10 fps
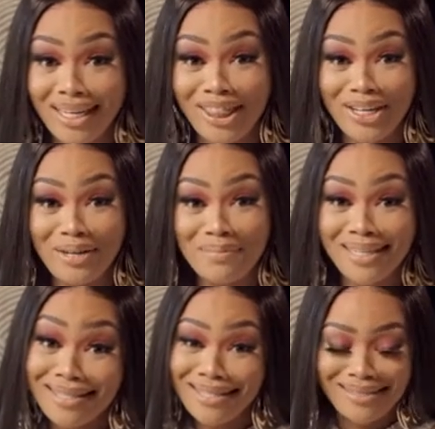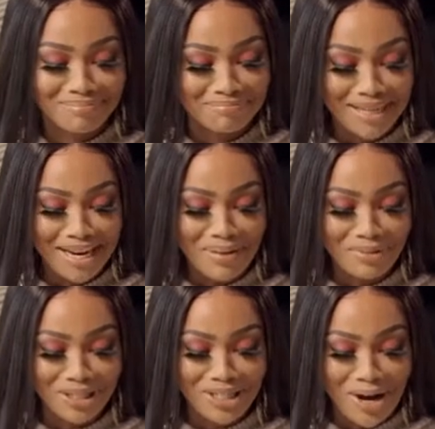30 minutes, and I'm
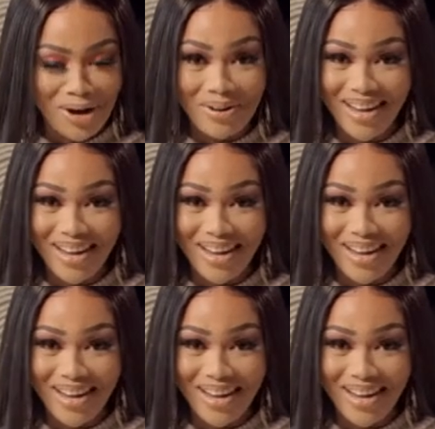good to go.